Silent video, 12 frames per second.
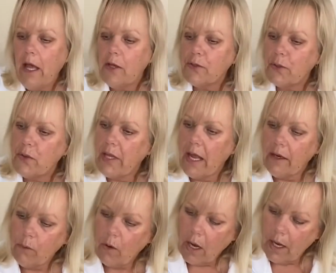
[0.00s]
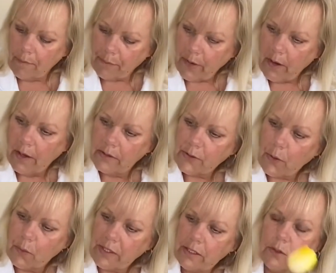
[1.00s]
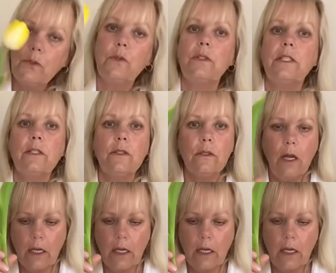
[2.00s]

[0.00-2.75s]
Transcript: So then, so here